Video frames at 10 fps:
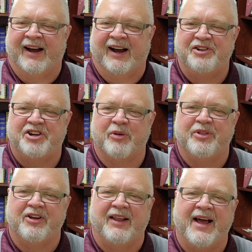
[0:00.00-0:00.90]
I shared with
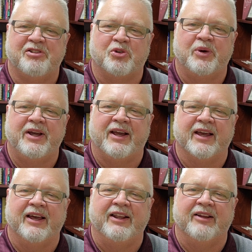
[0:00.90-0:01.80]
you last week
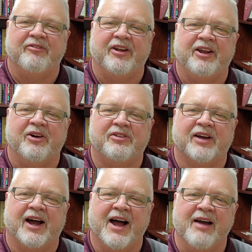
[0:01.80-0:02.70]
in the video
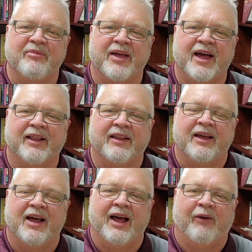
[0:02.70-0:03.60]
time that
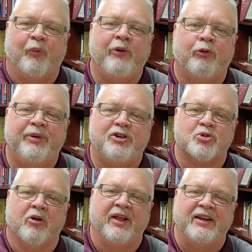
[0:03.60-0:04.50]
we will be
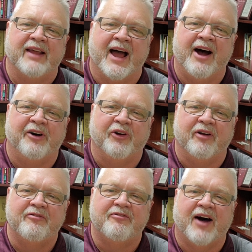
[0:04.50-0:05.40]
drilling down
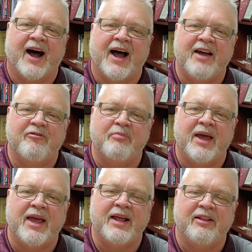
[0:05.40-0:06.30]
on five
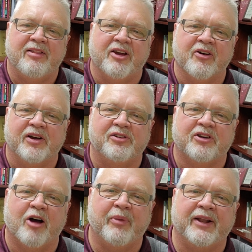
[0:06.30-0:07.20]
main theories
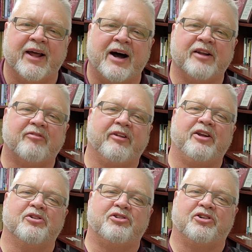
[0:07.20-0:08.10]
coming out of
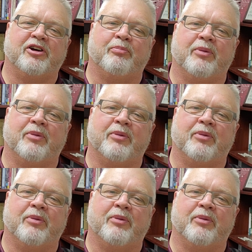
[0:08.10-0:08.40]
leadership